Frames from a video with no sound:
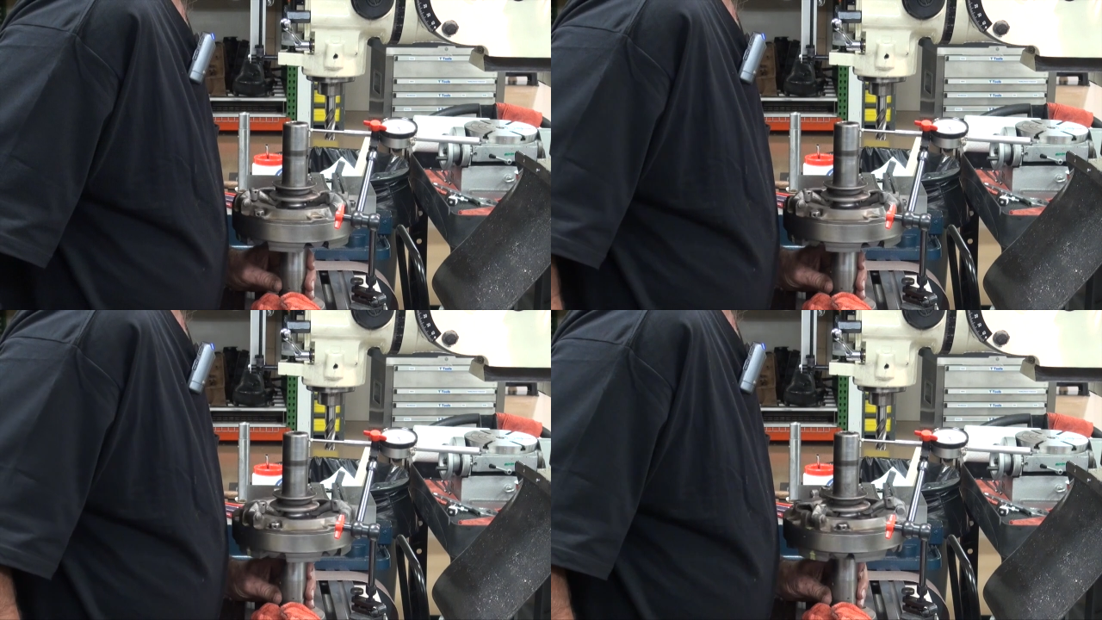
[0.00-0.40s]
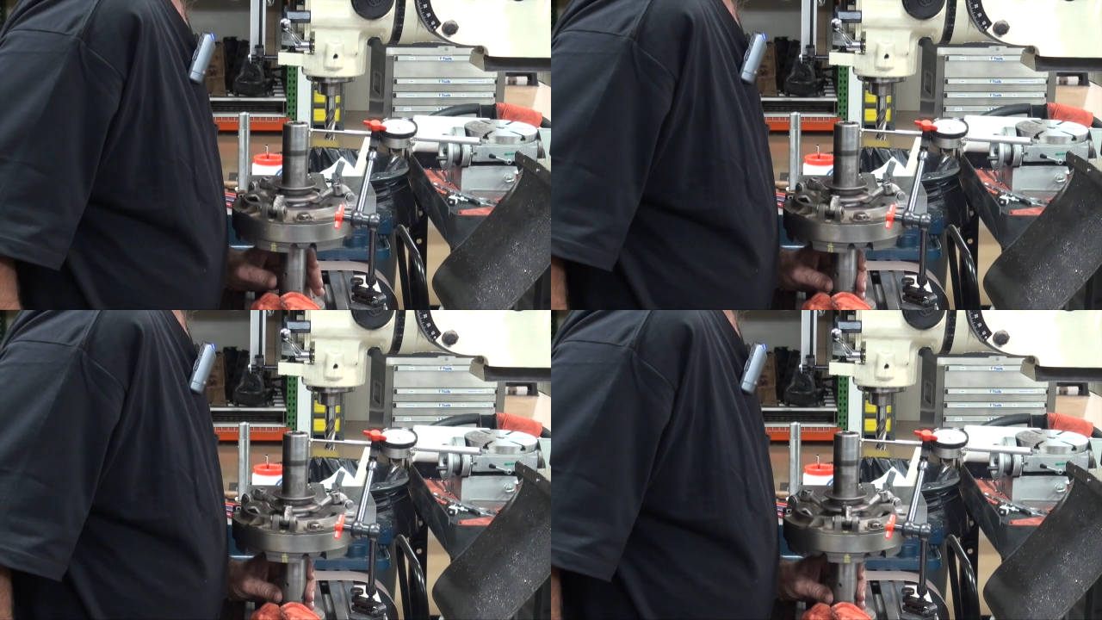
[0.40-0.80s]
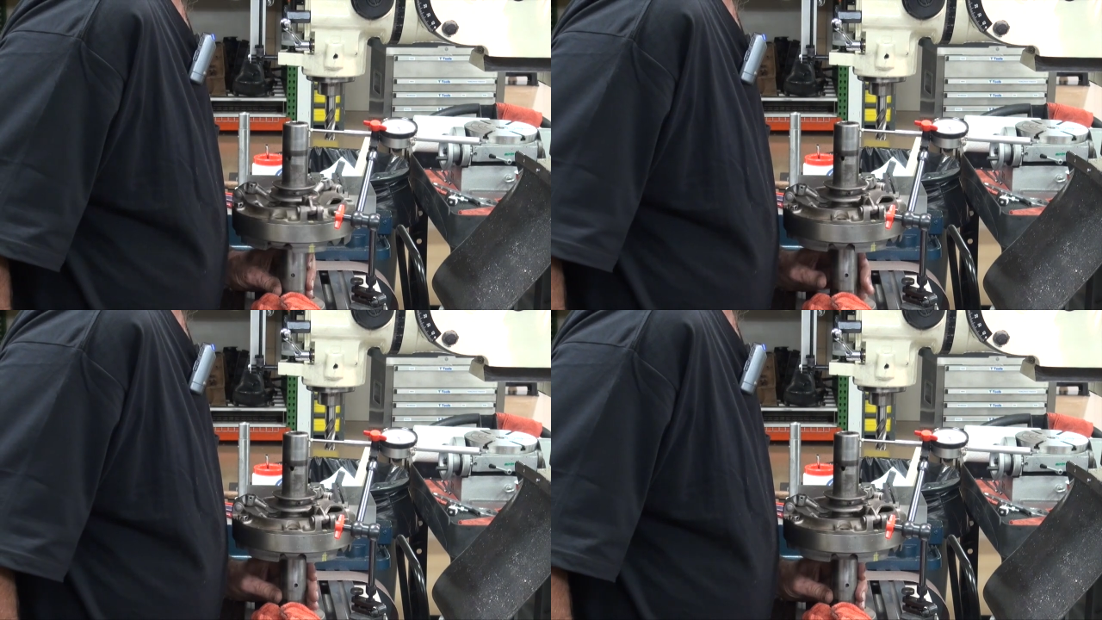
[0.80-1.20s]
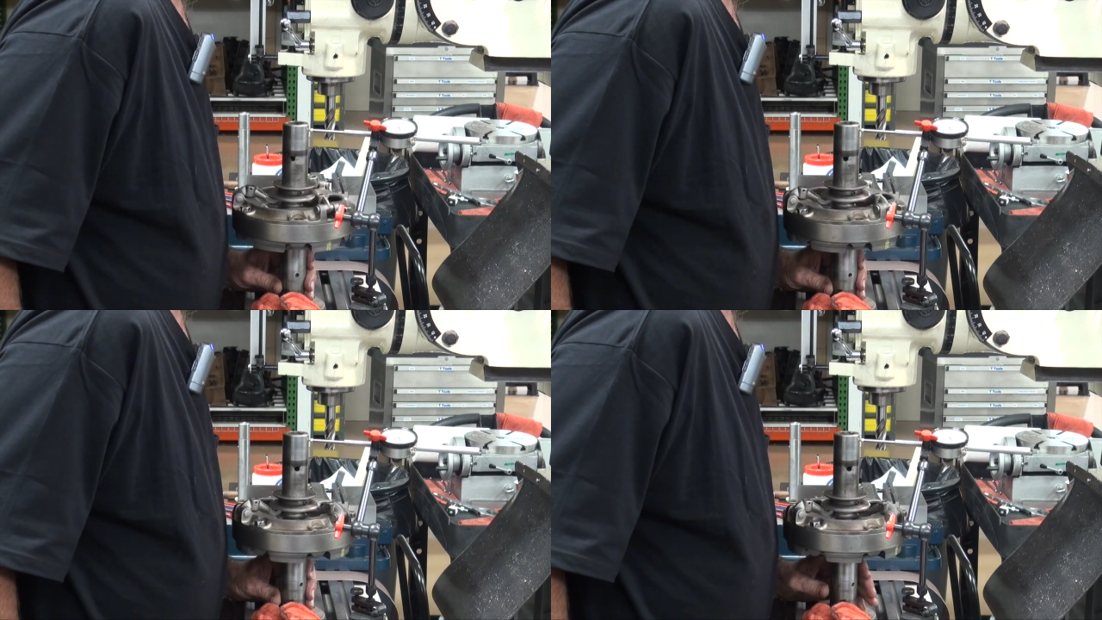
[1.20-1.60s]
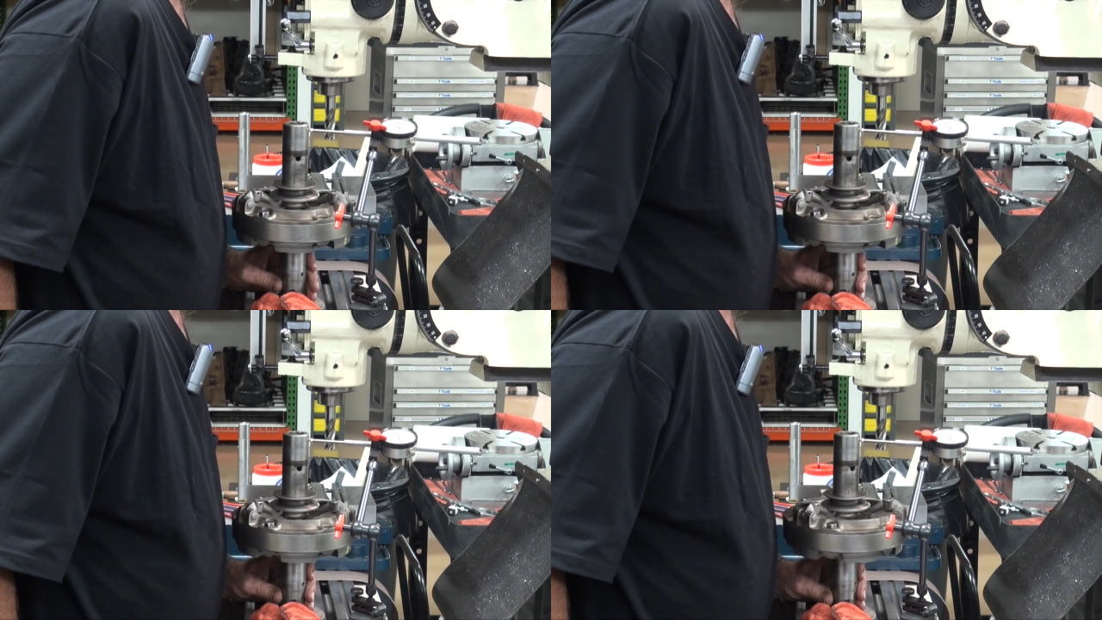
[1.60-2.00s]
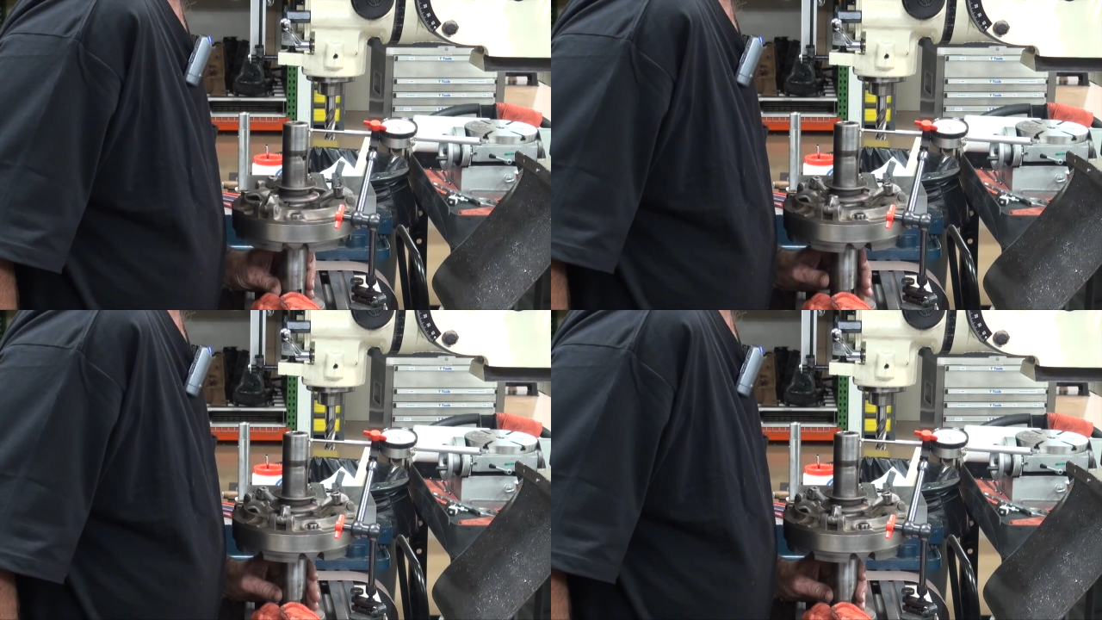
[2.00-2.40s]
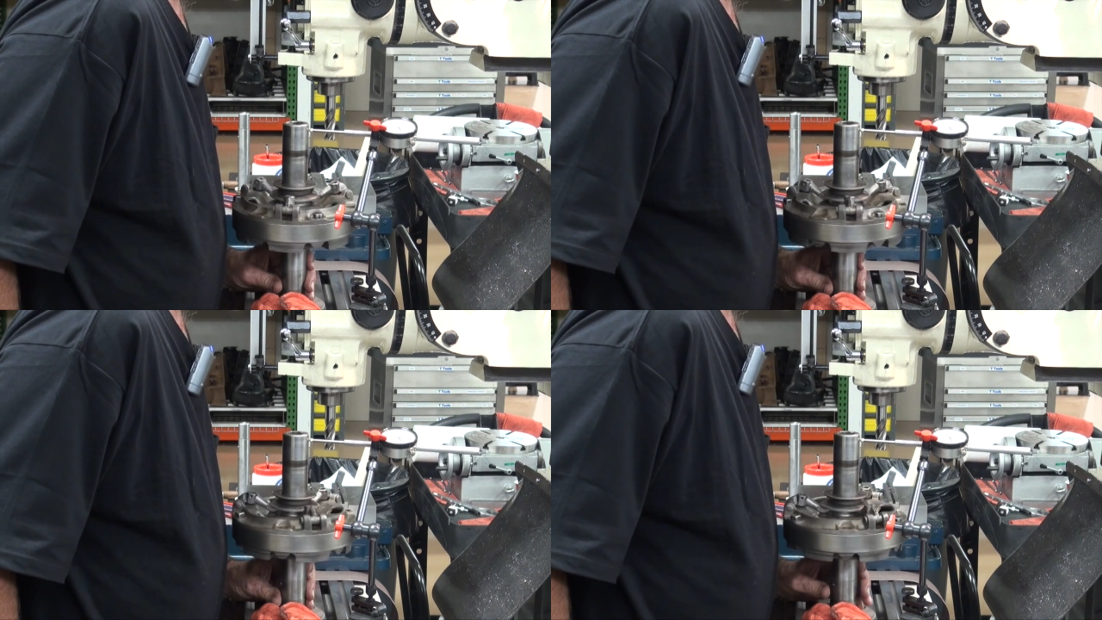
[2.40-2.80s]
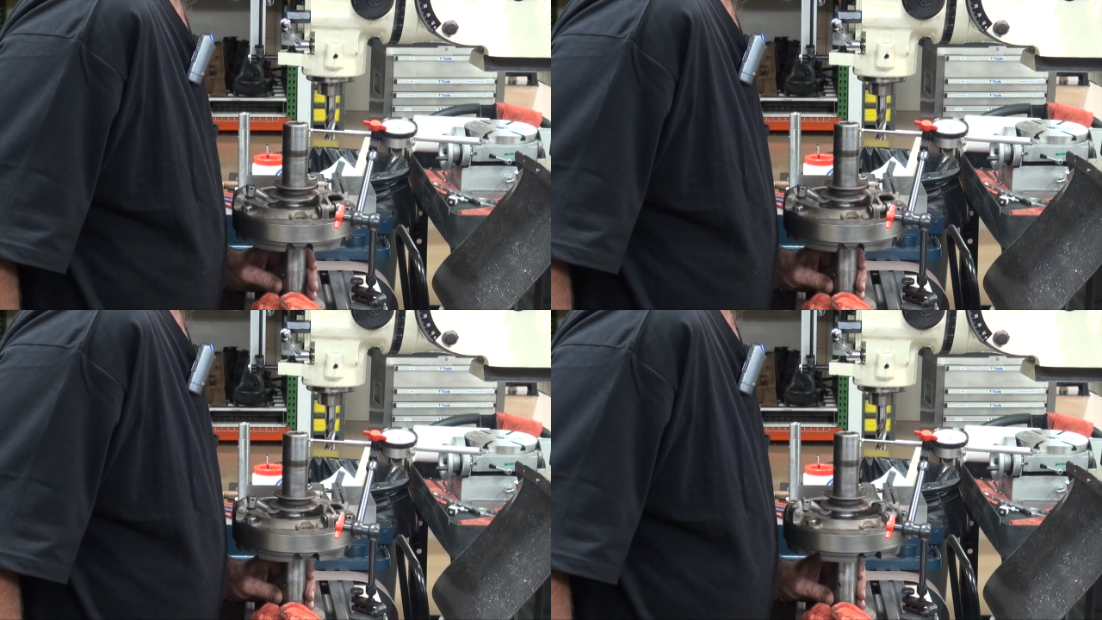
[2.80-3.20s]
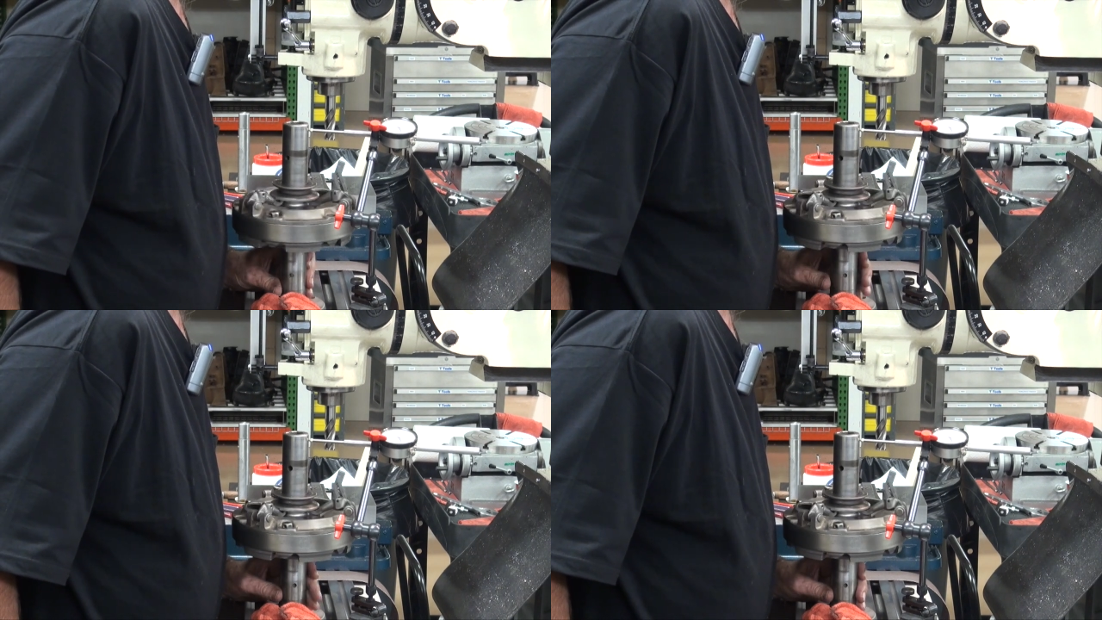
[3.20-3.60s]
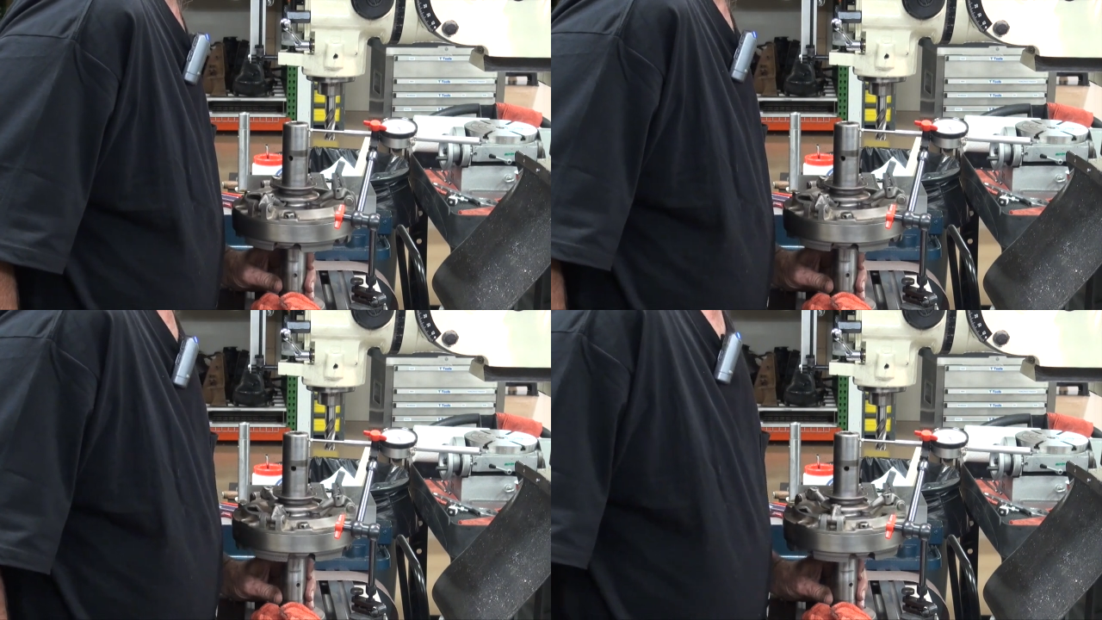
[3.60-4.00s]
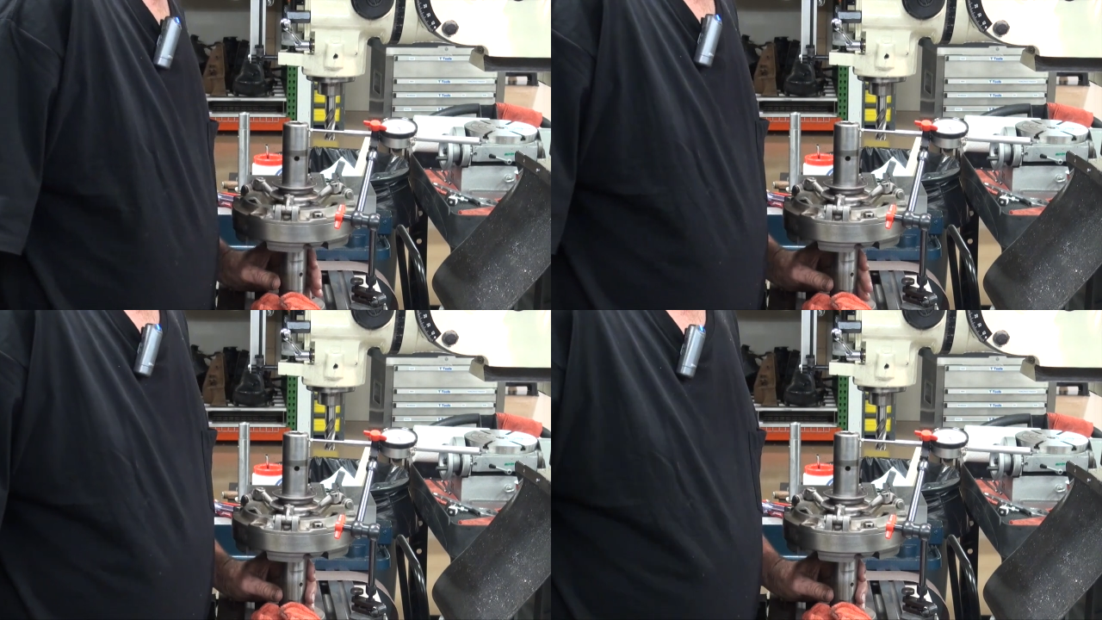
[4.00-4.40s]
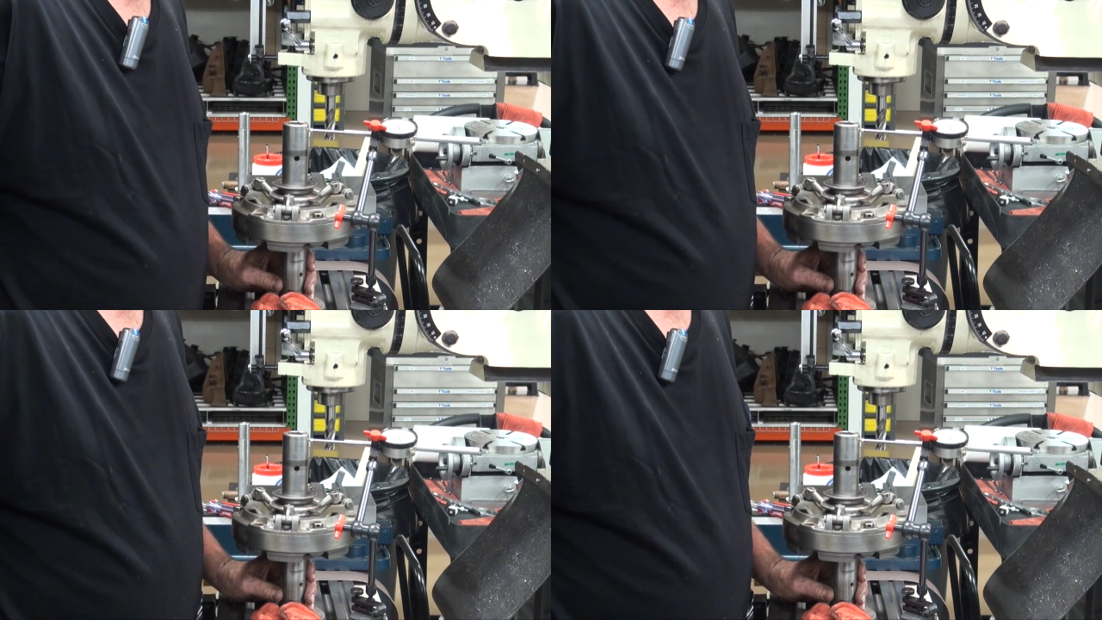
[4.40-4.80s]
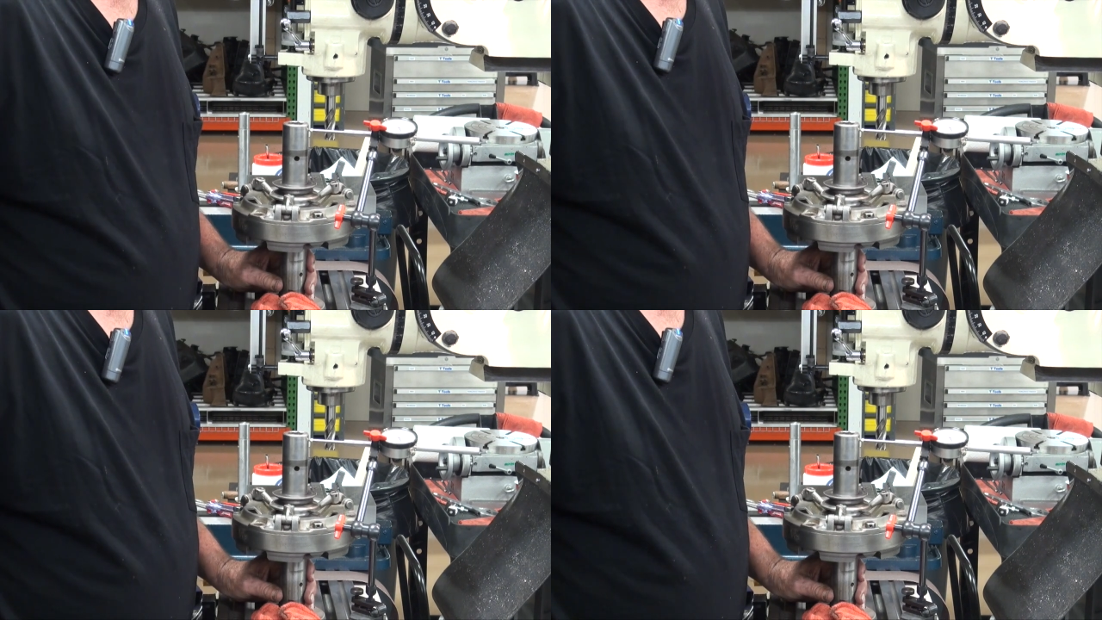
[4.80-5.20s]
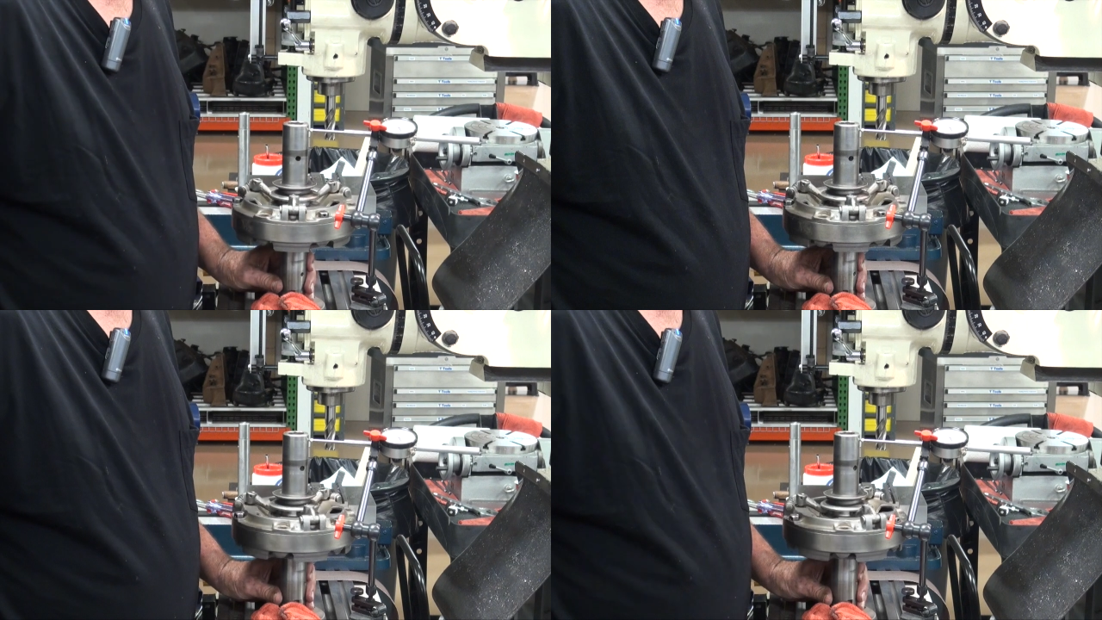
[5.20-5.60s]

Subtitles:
Nobody's mouth can be seen.